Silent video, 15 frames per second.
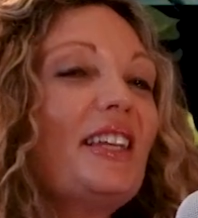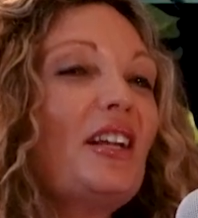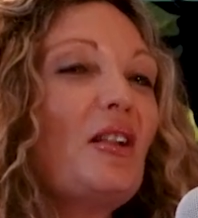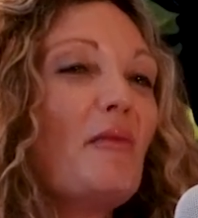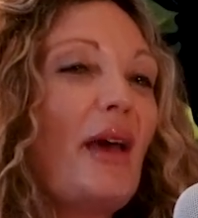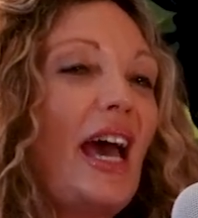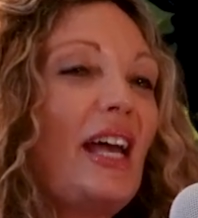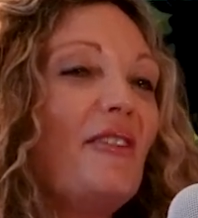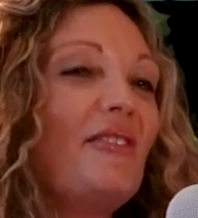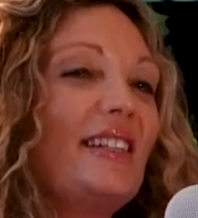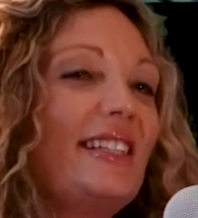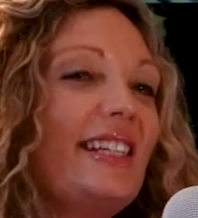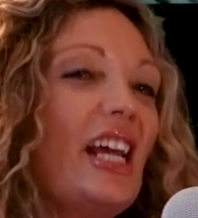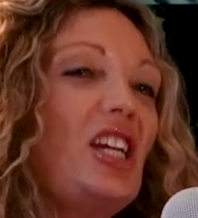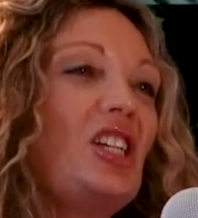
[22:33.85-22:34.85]
little
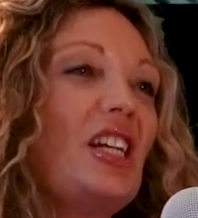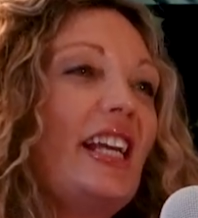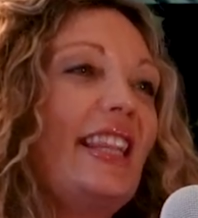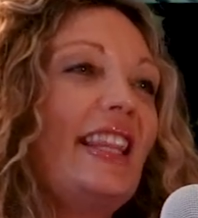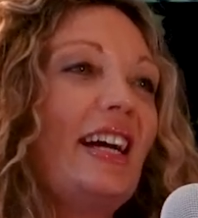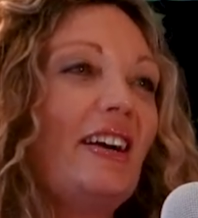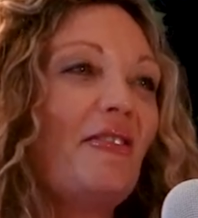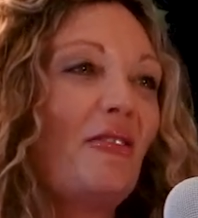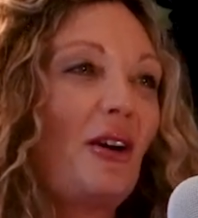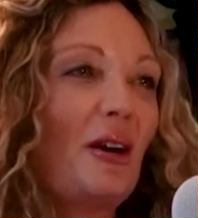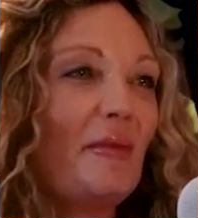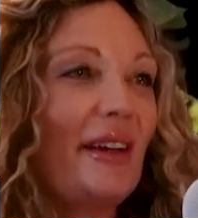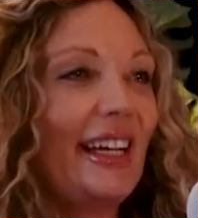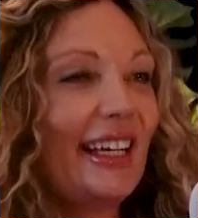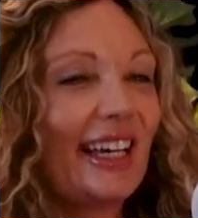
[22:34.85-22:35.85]
manifestation in there for
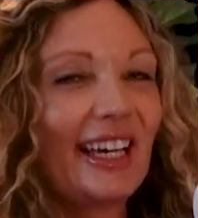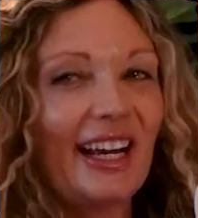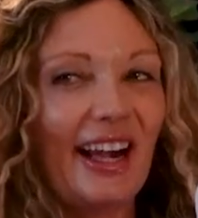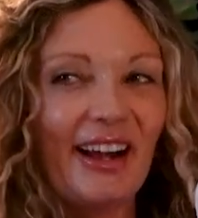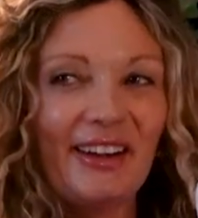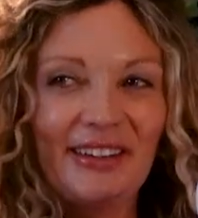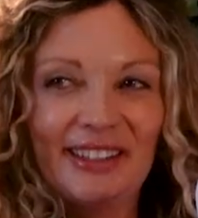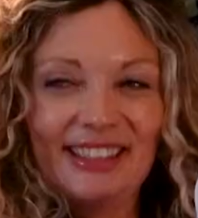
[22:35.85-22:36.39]
me, kiddo.